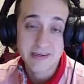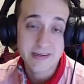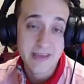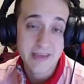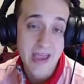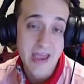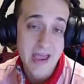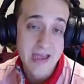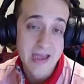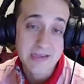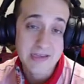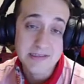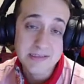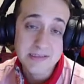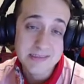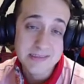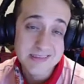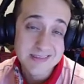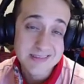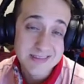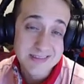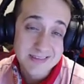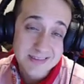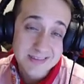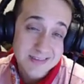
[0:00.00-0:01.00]
I
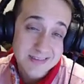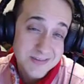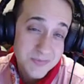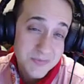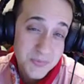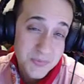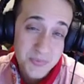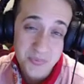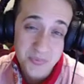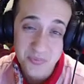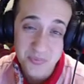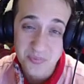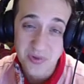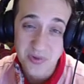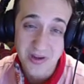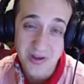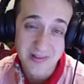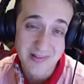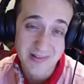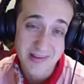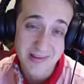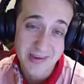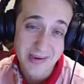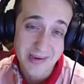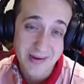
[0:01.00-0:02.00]
guess,
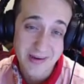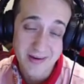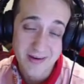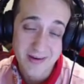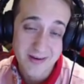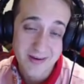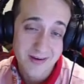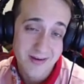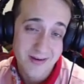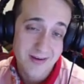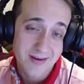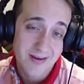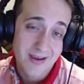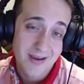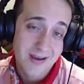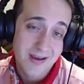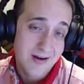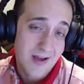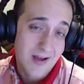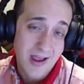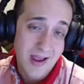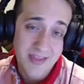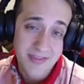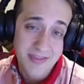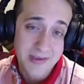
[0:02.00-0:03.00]
but like
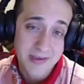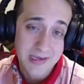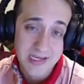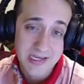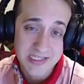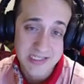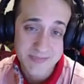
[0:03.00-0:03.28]
I don't know. I